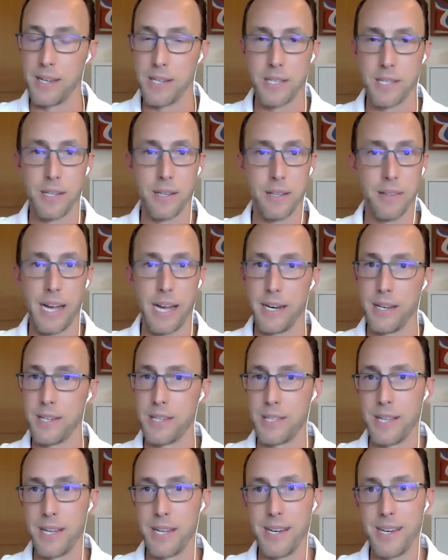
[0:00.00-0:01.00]

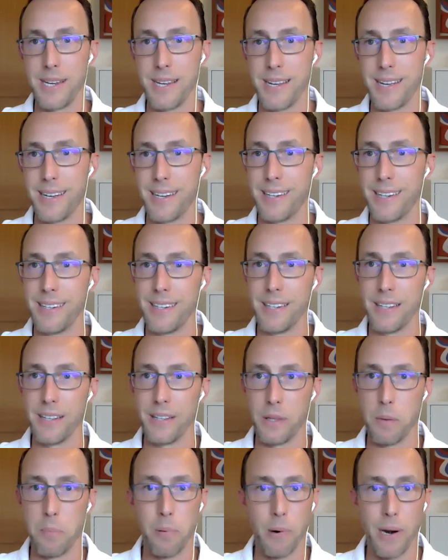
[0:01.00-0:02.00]
is the
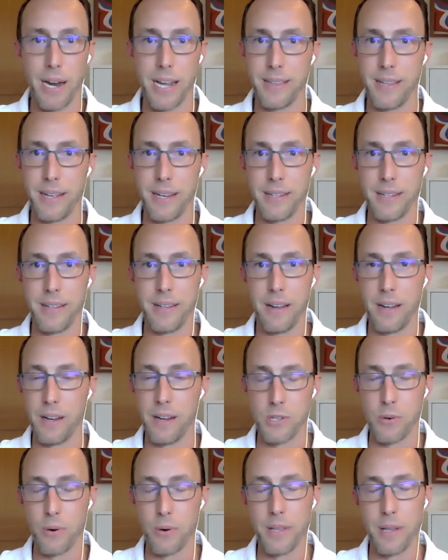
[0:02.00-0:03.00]
bread
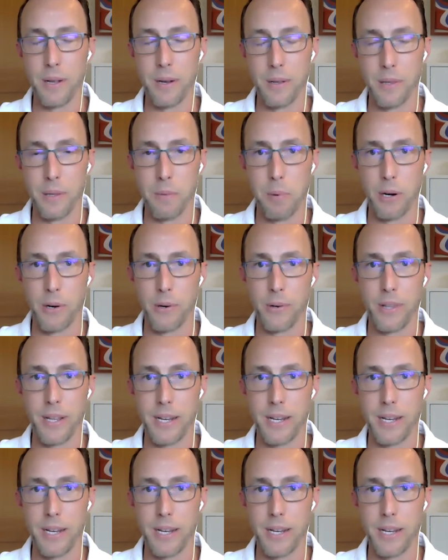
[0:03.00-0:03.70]
that sorry, the butter